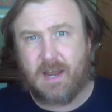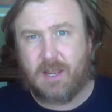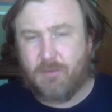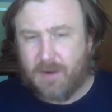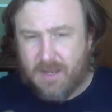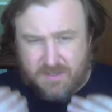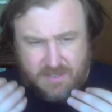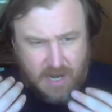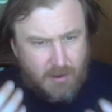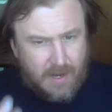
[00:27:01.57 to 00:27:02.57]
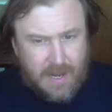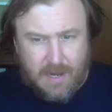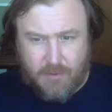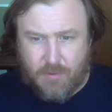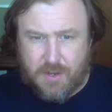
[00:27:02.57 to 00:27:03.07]
You want to interrogate
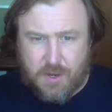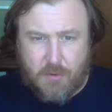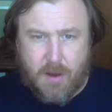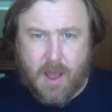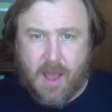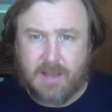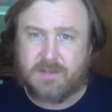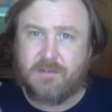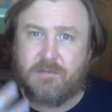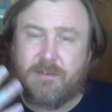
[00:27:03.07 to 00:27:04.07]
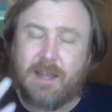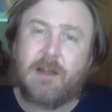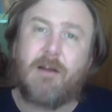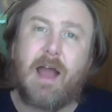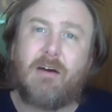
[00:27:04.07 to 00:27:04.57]
it with your eyes and
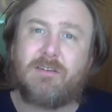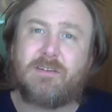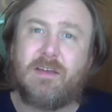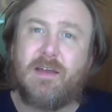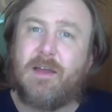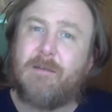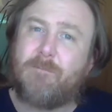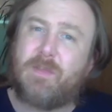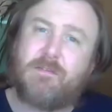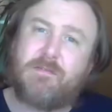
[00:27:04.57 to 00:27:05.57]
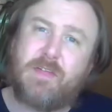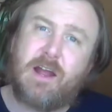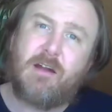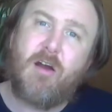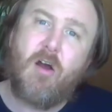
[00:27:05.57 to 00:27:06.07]
figure out if
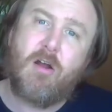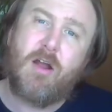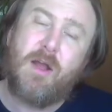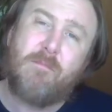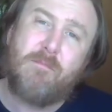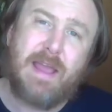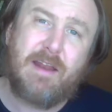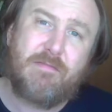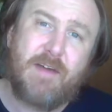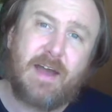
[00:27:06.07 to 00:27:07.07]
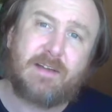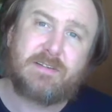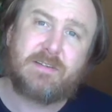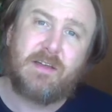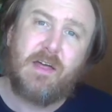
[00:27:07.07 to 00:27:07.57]
there are main
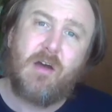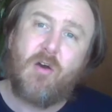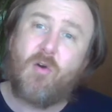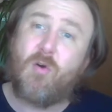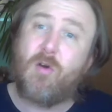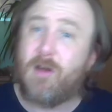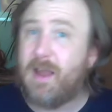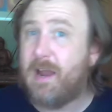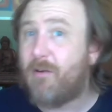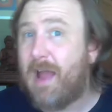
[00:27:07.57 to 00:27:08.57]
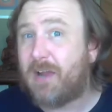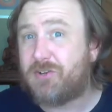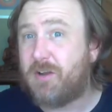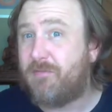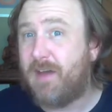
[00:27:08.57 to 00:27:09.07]
effects or
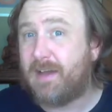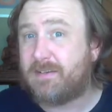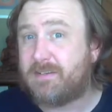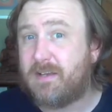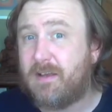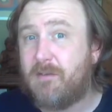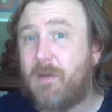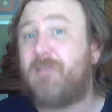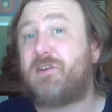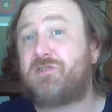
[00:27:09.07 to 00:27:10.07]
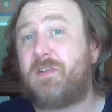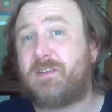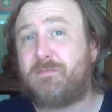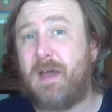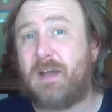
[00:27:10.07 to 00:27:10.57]
interaction effects by visual
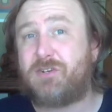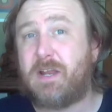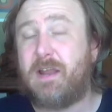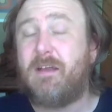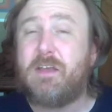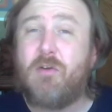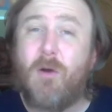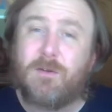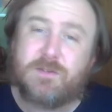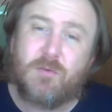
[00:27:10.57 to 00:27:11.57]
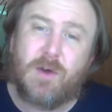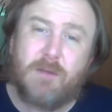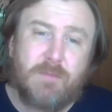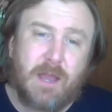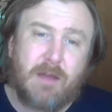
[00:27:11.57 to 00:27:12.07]
inspection. You also want
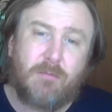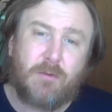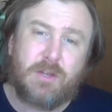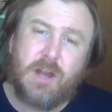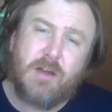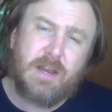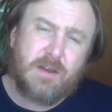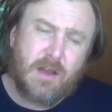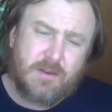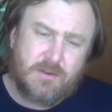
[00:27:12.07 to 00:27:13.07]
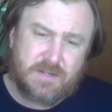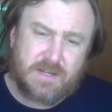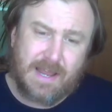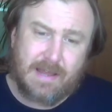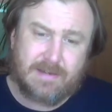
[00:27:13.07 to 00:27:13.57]
to be able, need to
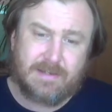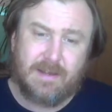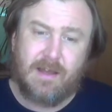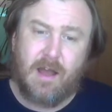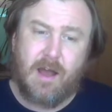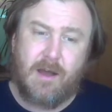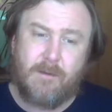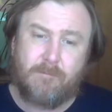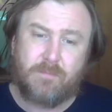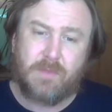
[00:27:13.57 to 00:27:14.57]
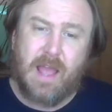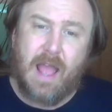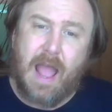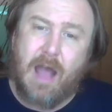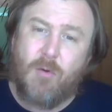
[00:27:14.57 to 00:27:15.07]
understand
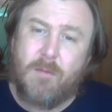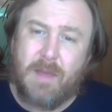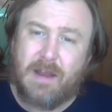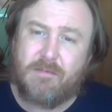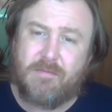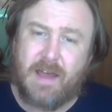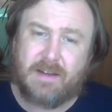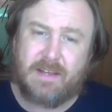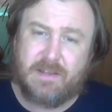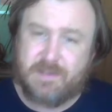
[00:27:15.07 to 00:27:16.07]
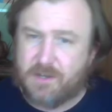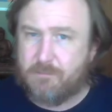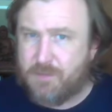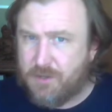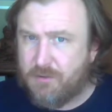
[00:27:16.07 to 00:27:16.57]
how a main effect is
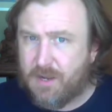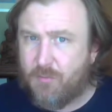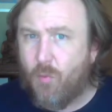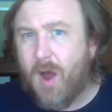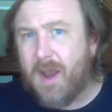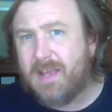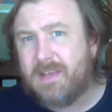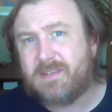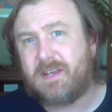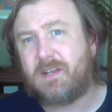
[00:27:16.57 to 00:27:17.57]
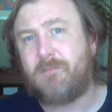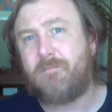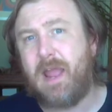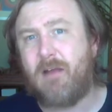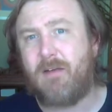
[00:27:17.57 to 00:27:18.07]
computed. What is it
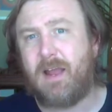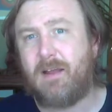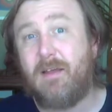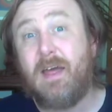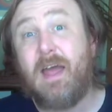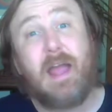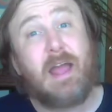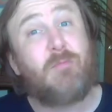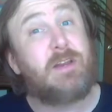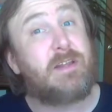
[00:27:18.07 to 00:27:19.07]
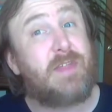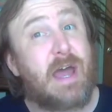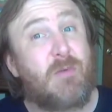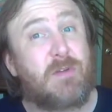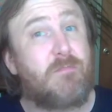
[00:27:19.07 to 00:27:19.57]
comparing? And we did
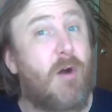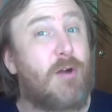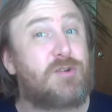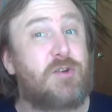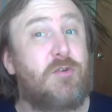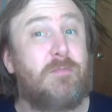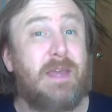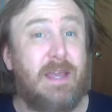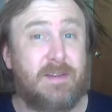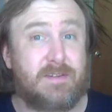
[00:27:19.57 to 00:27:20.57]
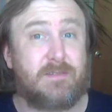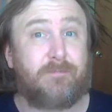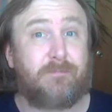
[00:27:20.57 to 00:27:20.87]
that with marginal means.